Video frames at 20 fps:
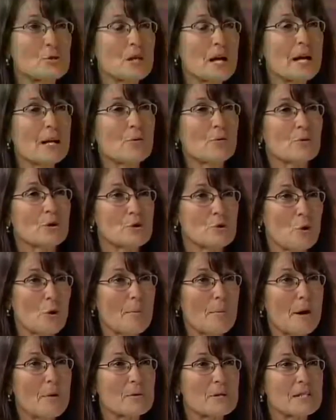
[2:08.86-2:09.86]
State, the
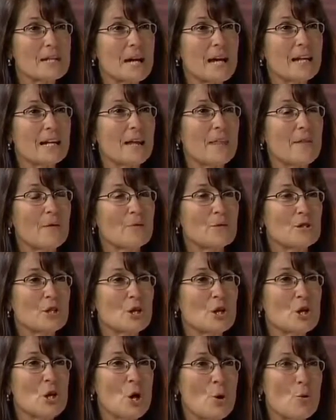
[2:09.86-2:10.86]
dorm I was staying in, there was
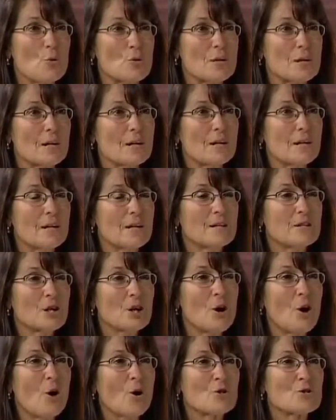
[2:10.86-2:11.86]
a note to
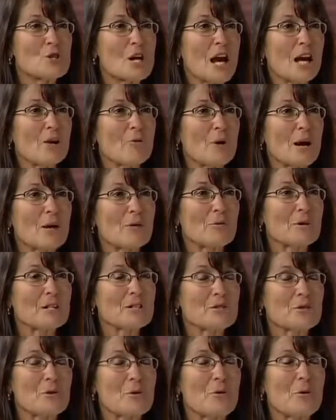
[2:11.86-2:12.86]
call Jack Gregory.
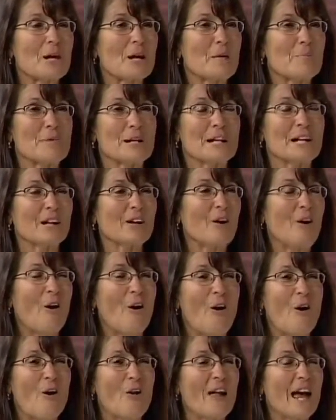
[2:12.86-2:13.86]
So, I mean, it
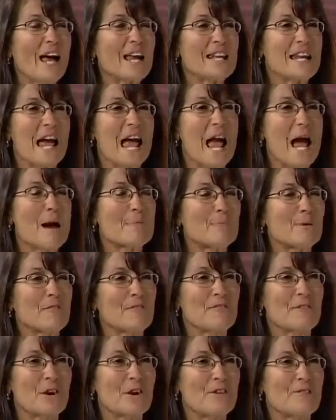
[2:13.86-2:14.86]
all had to
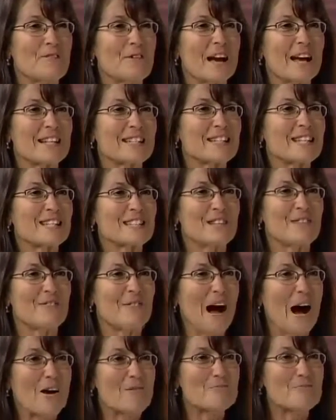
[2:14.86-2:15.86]
happen very fast because he
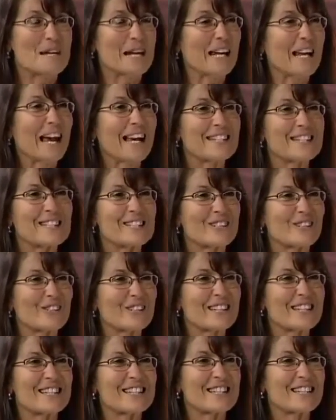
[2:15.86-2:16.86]
found me, and I still
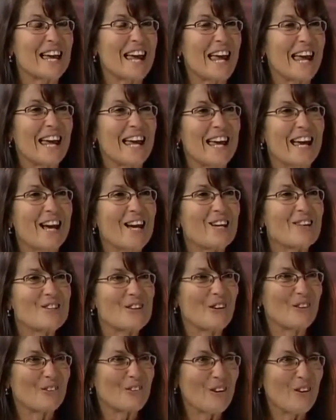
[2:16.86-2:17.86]
to this day
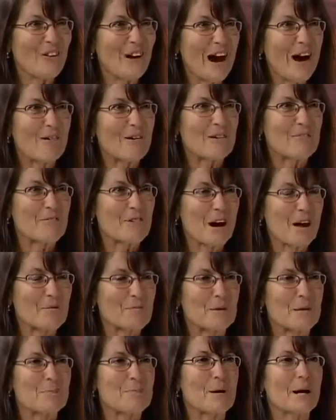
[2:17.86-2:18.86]
don't know how he
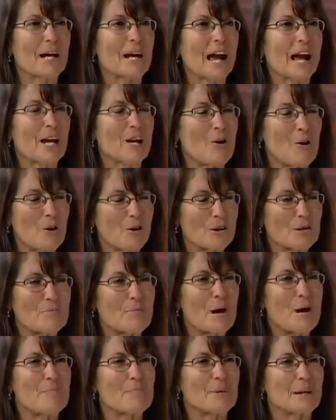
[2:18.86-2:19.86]
found me, but I called
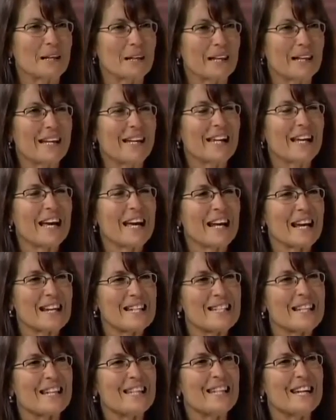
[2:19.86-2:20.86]
him up and, and
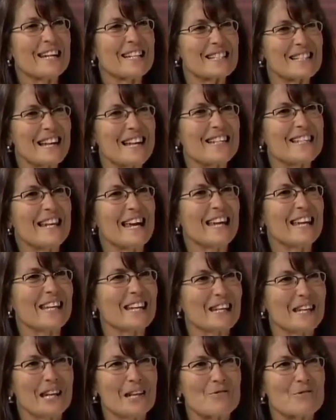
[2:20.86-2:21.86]
I said, yes, I'd
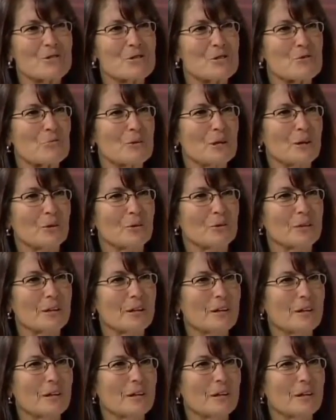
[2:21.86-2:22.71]
take it, and he was thrilled.